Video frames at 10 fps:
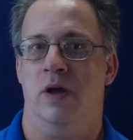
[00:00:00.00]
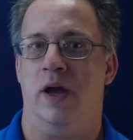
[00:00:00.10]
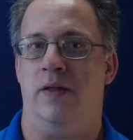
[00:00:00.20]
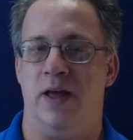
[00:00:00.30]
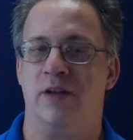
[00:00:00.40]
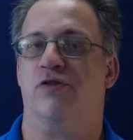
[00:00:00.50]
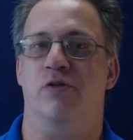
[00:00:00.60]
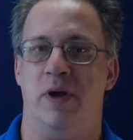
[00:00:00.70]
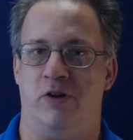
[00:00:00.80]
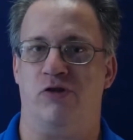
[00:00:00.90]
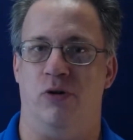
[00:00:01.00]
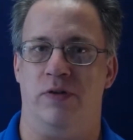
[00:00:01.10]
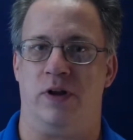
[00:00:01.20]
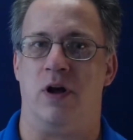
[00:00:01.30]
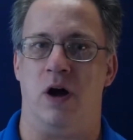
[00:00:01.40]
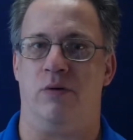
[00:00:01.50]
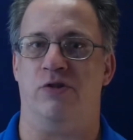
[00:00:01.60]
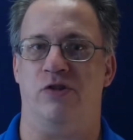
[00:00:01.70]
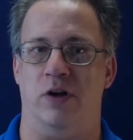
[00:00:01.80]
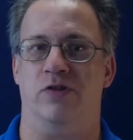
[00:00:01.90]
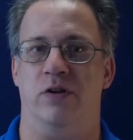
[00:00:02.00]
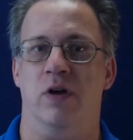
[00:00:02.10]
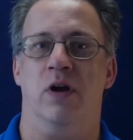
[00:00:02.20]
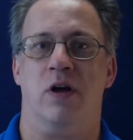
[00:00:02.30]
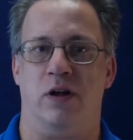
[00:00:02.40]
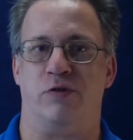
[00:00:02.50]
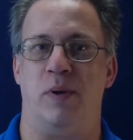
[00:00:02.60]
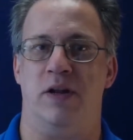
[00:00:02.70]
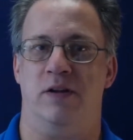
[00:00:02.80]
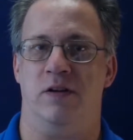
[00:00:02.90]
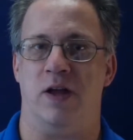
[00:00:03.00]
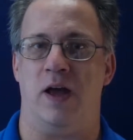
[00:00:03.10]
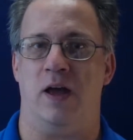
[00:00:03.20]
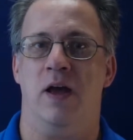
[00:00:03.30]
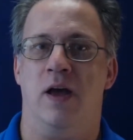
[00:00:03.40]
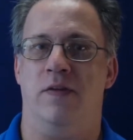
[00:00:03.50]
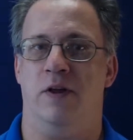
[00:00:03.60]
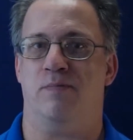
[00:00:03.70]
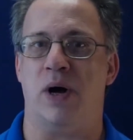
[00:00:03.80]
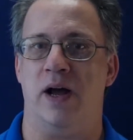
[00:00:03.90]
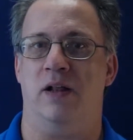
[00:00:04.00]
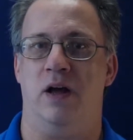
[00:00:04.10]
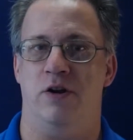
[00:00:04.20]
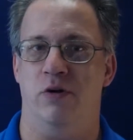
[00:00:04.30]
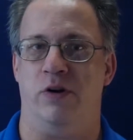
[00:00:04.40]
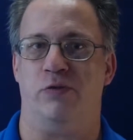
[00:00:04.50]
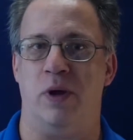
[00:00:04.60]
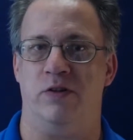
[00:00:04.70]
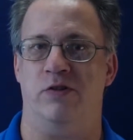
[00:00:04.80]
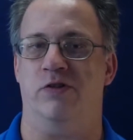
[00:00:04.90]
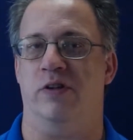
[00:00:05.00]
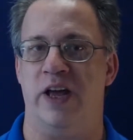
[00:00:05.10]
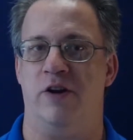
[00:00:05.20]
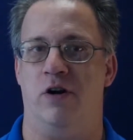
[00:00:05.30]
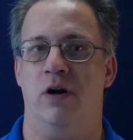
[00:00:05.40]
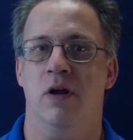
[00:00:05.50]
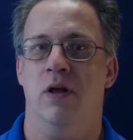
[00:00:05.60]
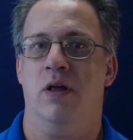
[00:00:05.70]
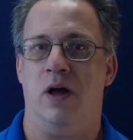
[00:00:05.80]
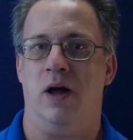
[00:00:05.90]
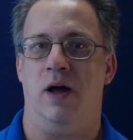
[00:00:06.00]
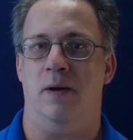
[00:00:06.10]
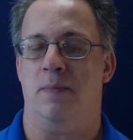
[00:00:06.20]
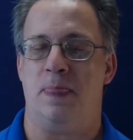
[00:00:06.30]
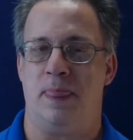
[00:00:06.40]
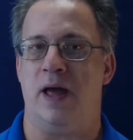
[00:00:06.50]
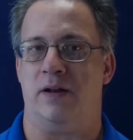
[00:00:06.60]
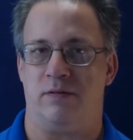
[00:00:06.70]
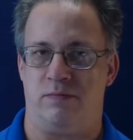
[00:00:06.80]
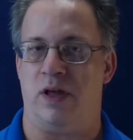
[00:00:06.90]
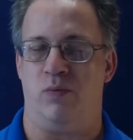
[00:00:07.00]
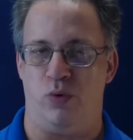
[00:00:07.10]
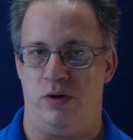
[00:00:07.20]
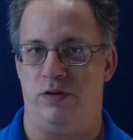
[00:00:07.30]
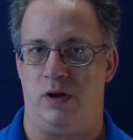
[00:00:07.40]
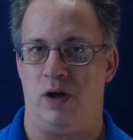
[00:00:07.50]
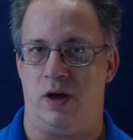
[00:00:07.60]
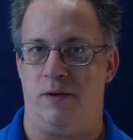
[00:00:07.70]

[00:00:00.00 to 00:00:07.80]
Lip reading: And that's to make sure that Congress doesn't cut spending today and then pile on new expenses later that would